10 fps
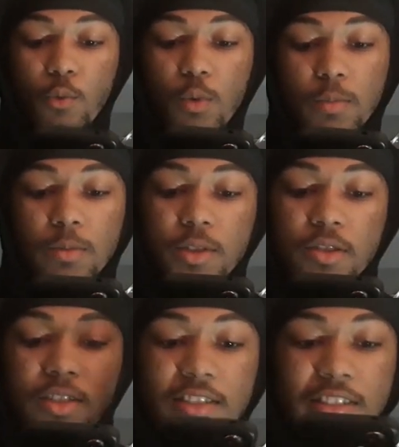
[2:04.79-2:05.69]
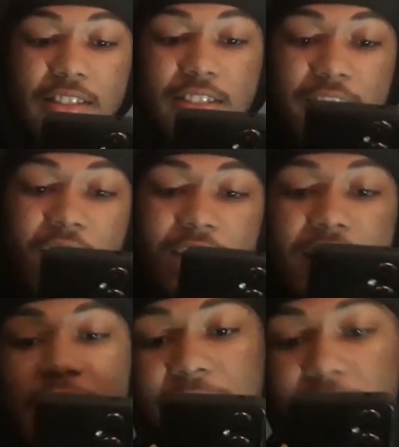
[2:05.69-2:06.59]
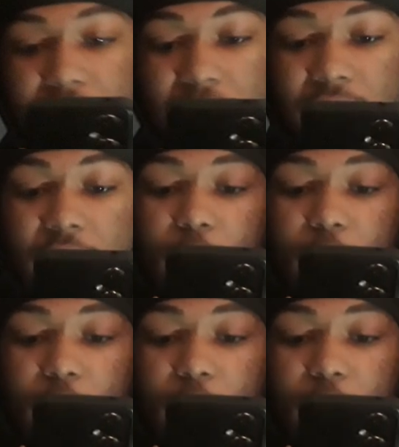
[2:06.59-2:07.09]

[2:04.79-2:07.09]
Remember used to eat sardines for dinner.